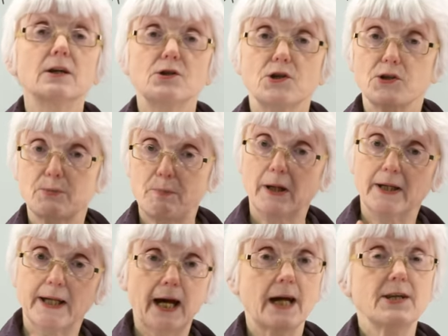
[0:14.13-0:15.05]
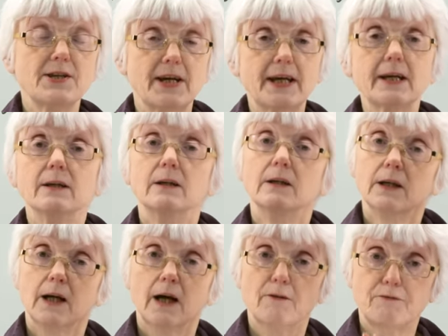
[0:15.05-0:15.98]
just by adding
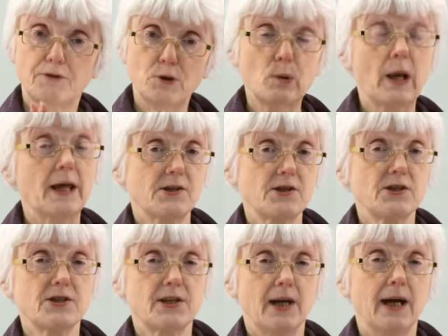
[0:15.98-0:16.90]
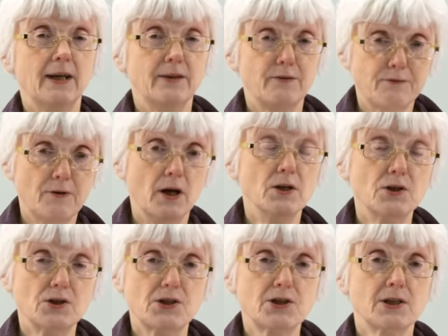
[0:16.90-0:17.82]
a few letters at the
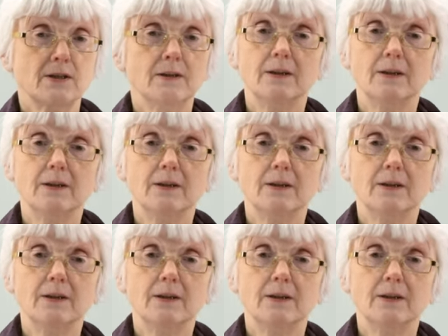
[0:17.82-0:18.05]
front,